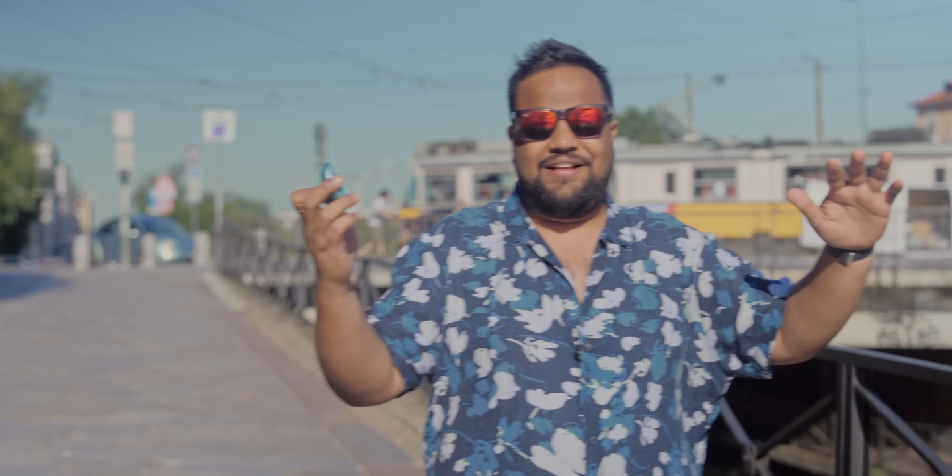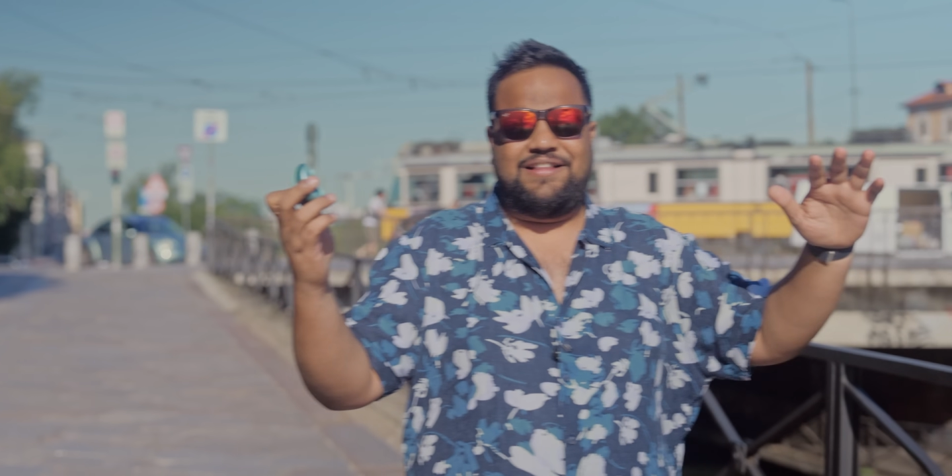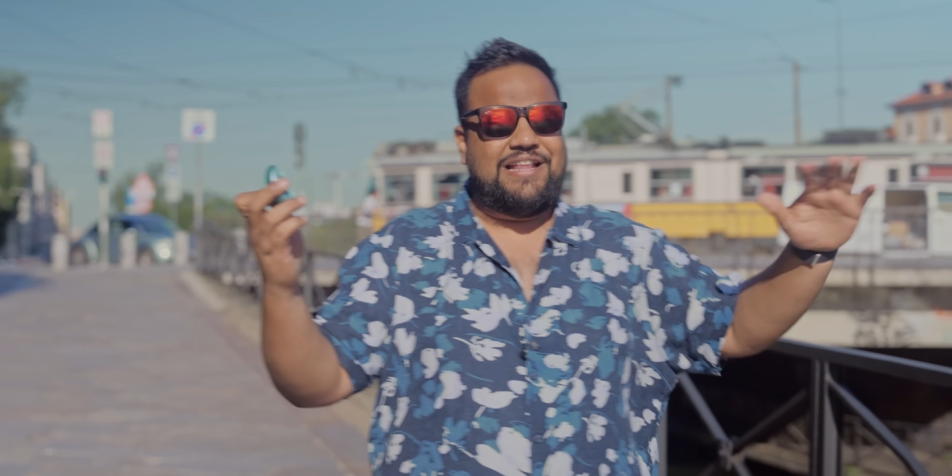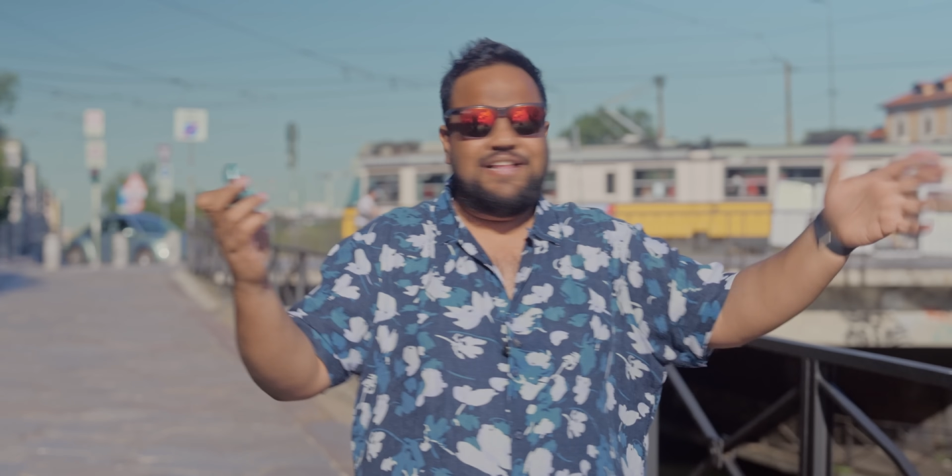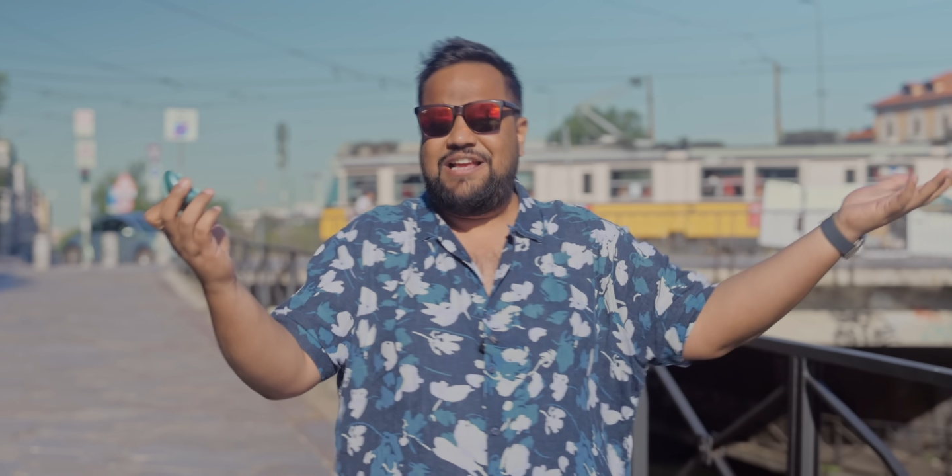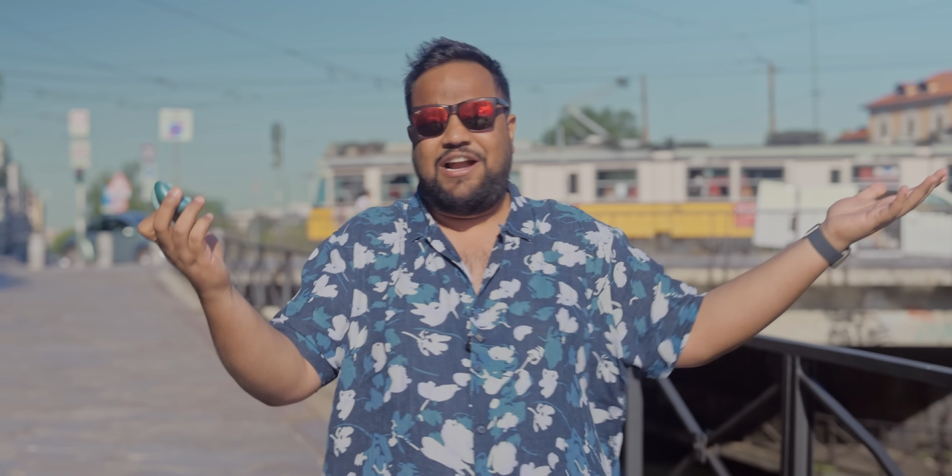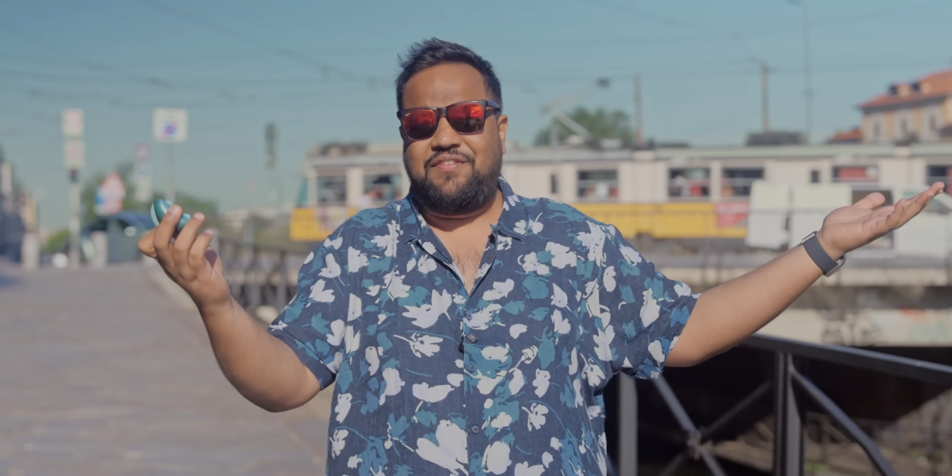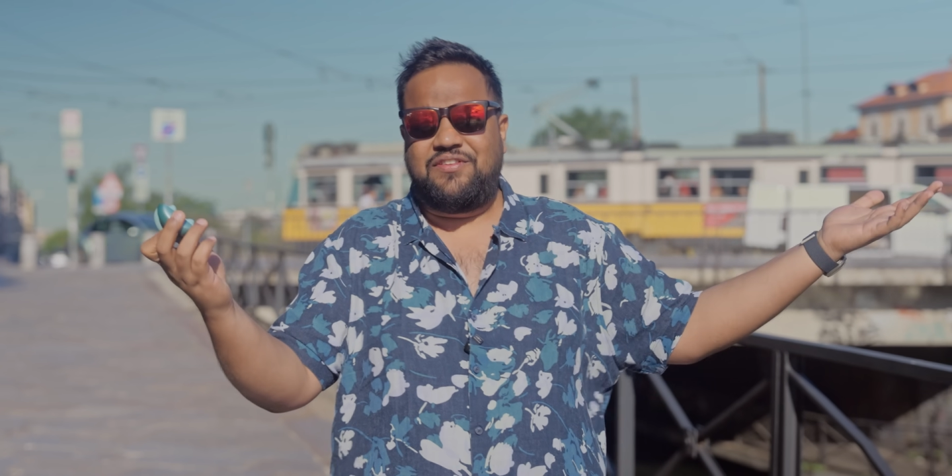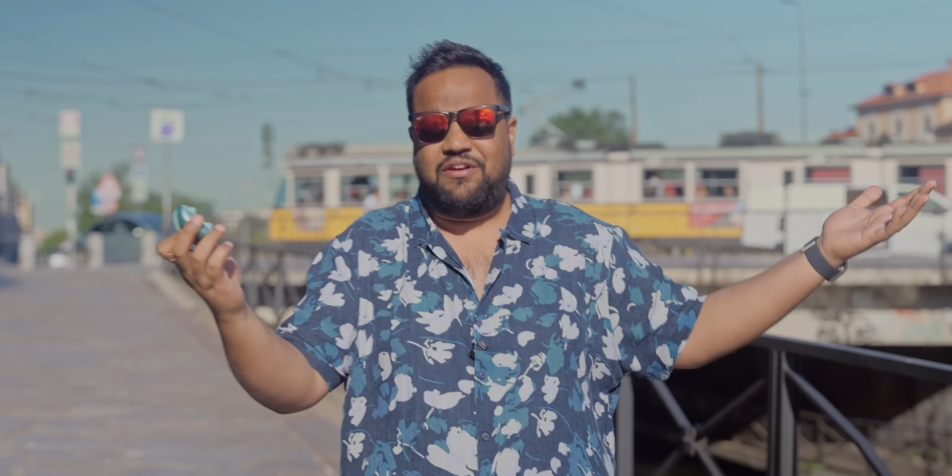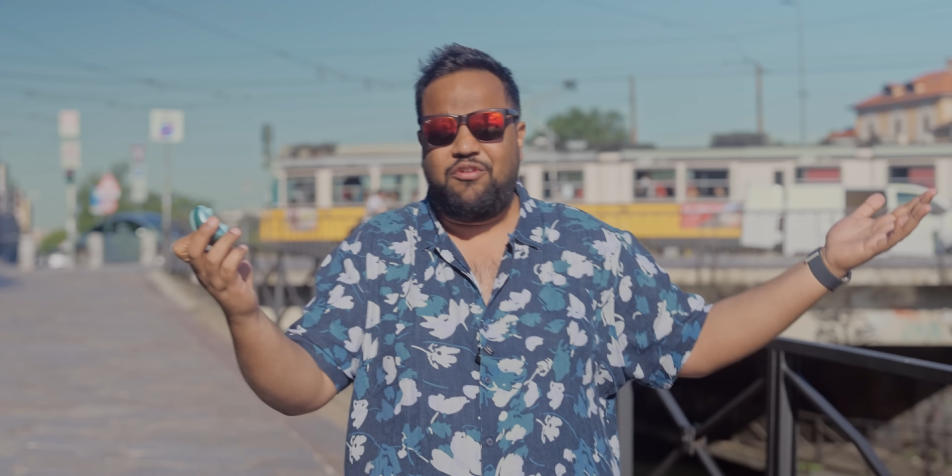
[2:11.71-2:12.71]
then that's the end
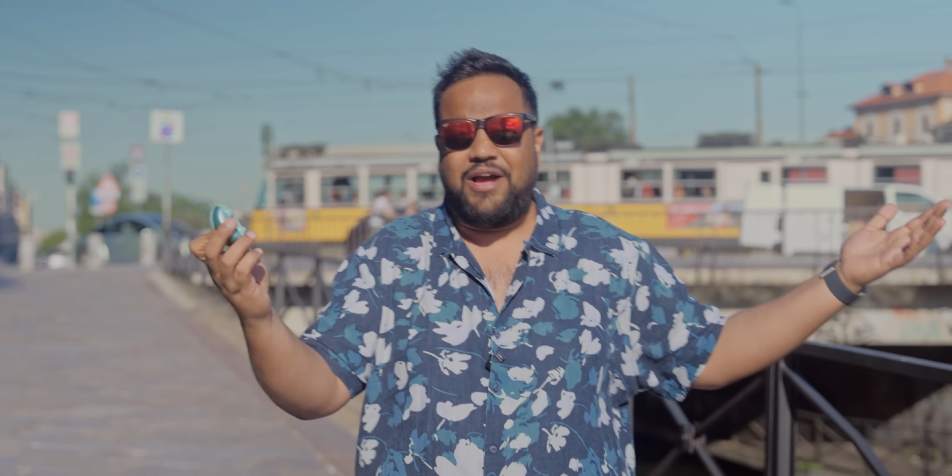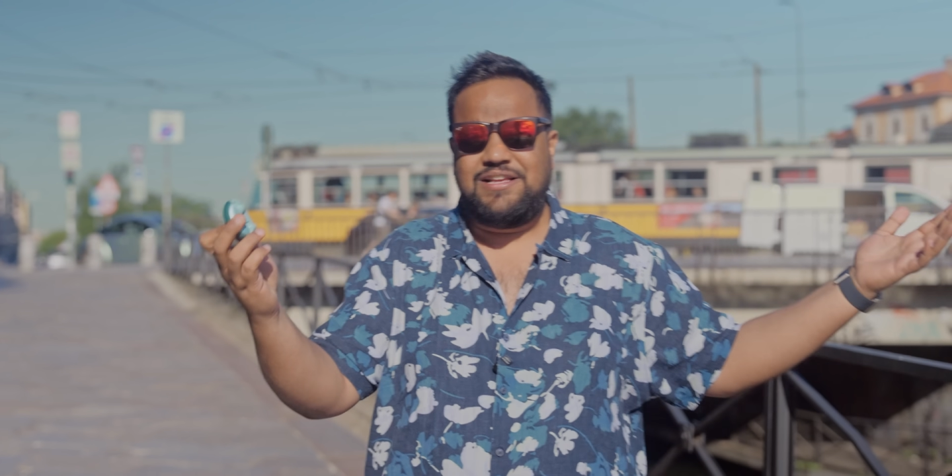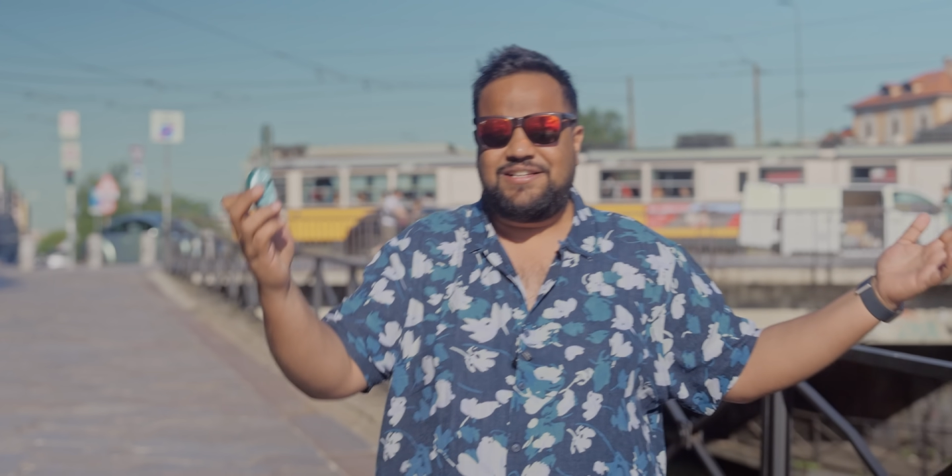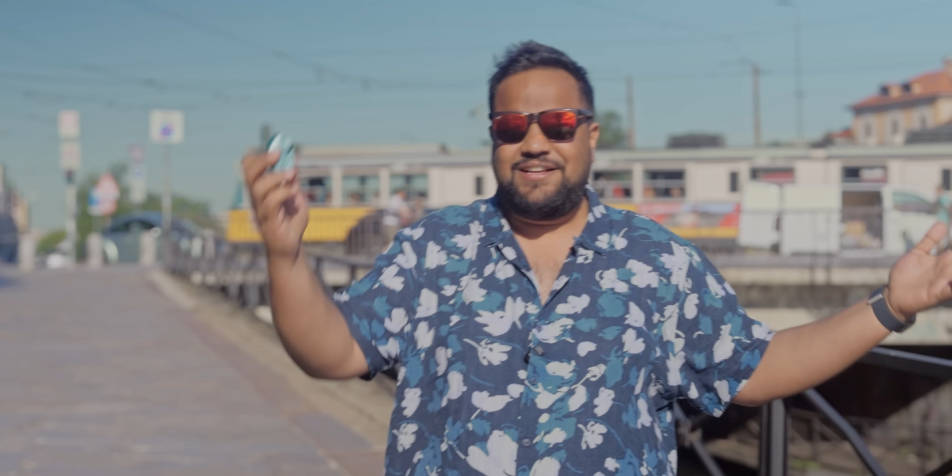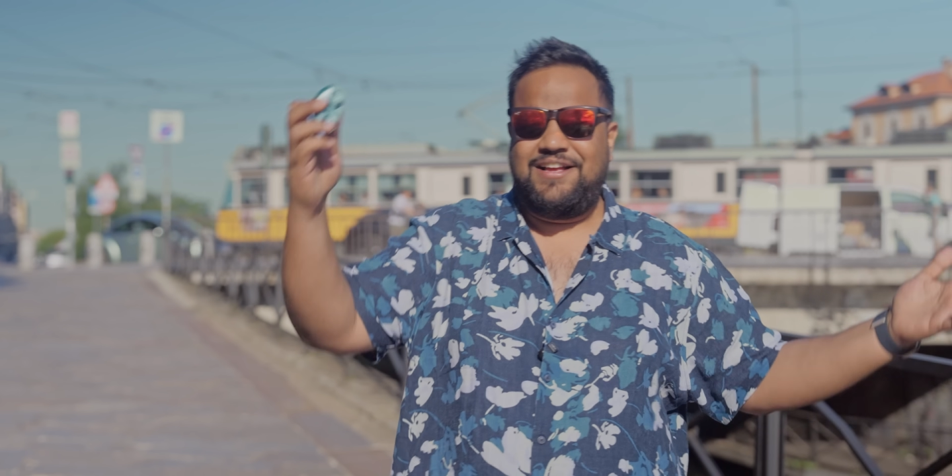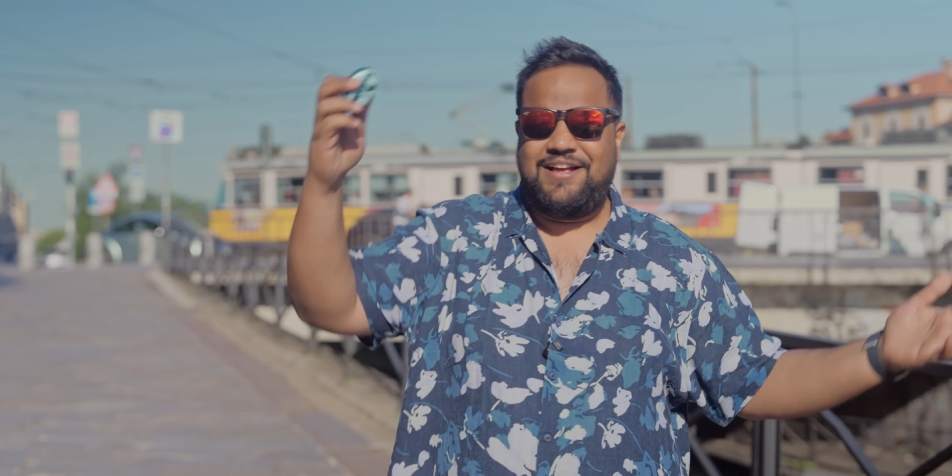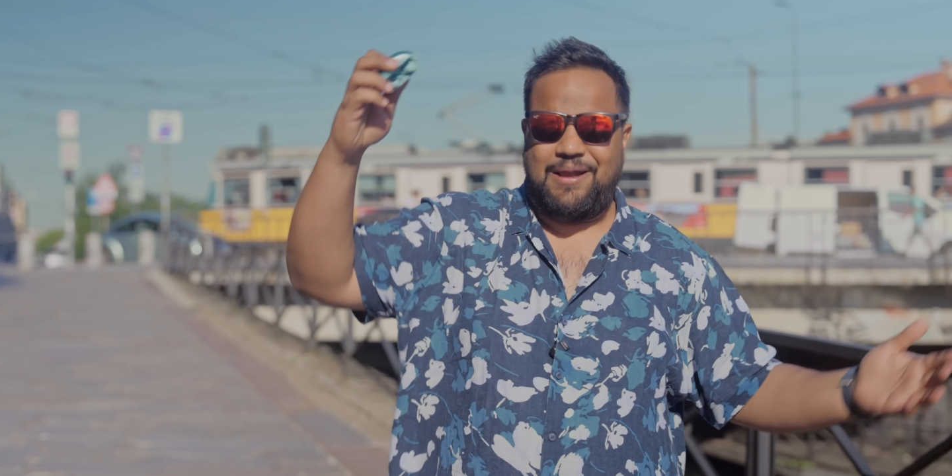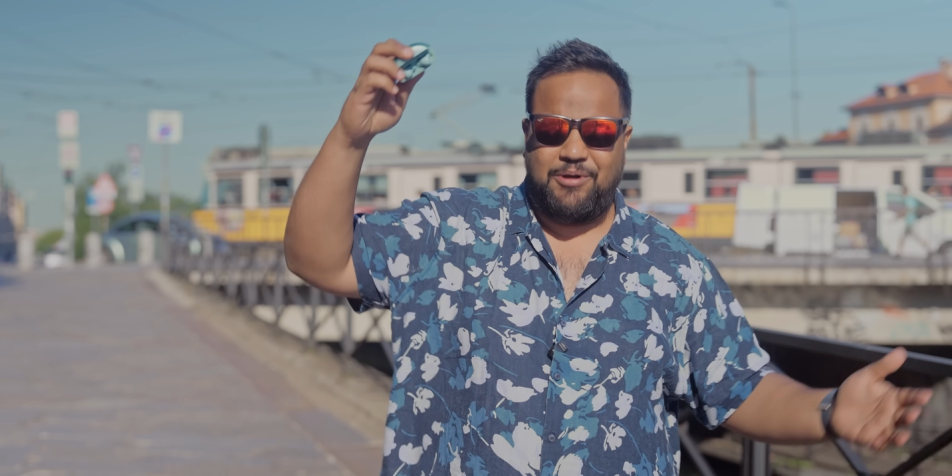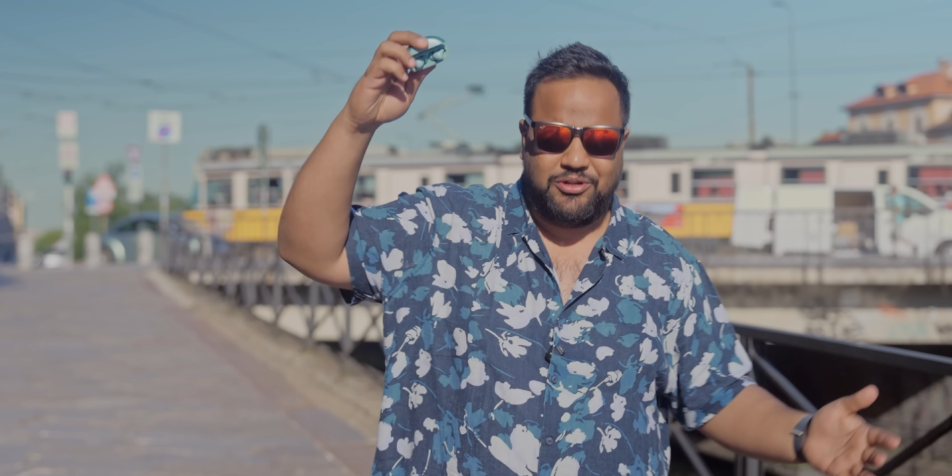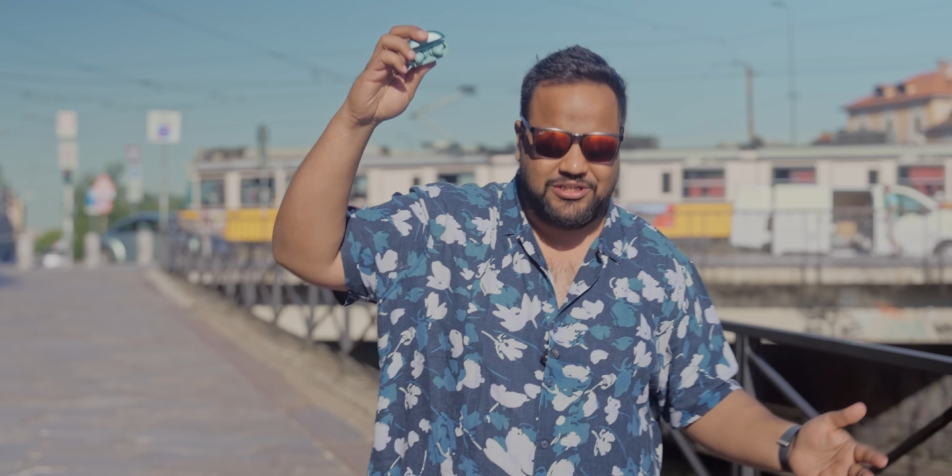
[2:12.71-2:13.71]
of this review, guys.
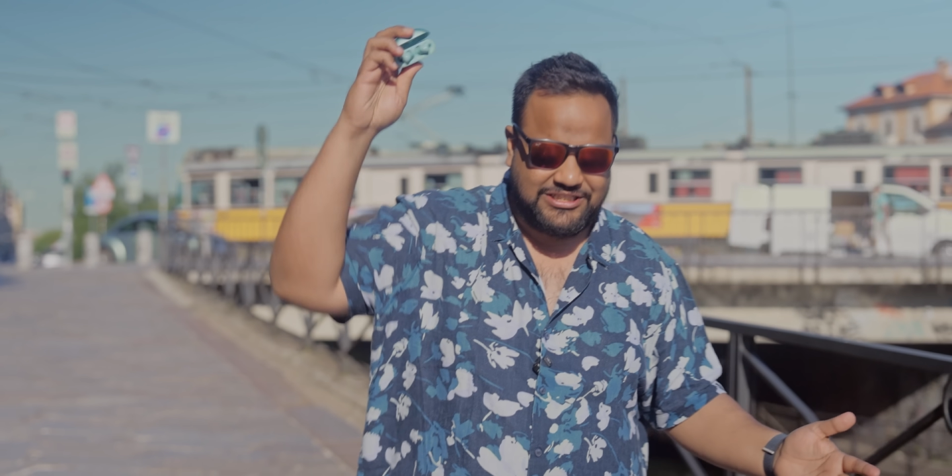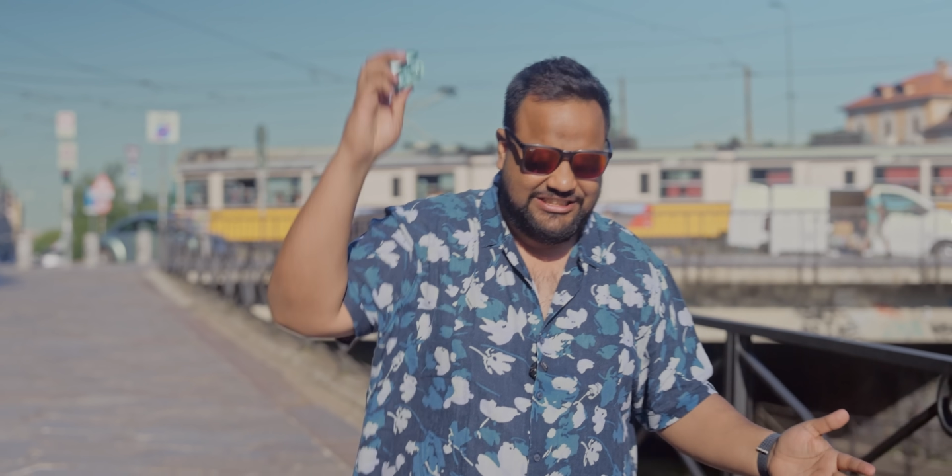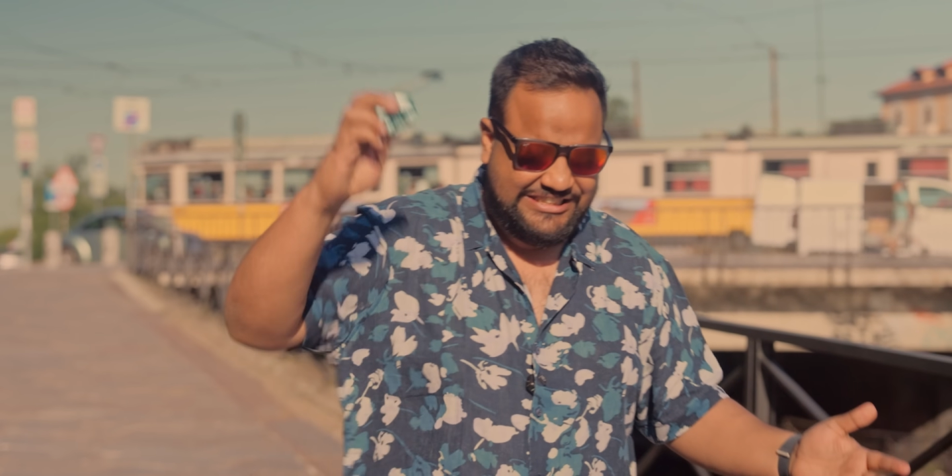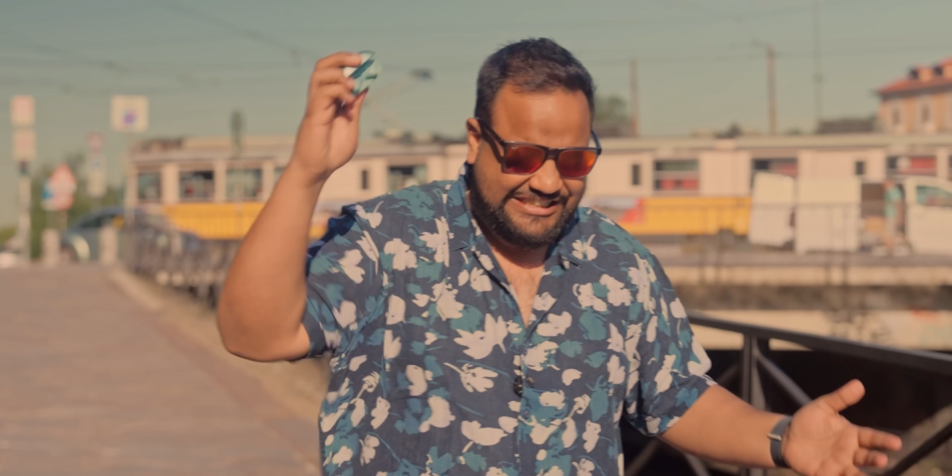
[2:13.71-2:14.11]
Let me do this.